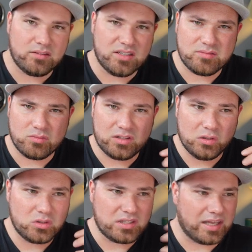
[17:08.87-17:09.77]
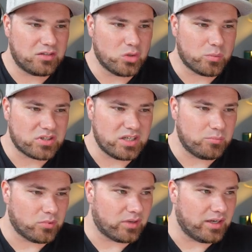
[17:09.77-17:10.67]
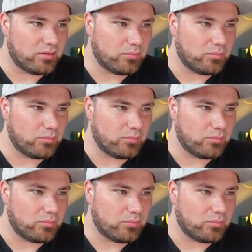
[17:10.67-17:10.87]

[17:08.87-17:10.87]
this looks like super simple, right?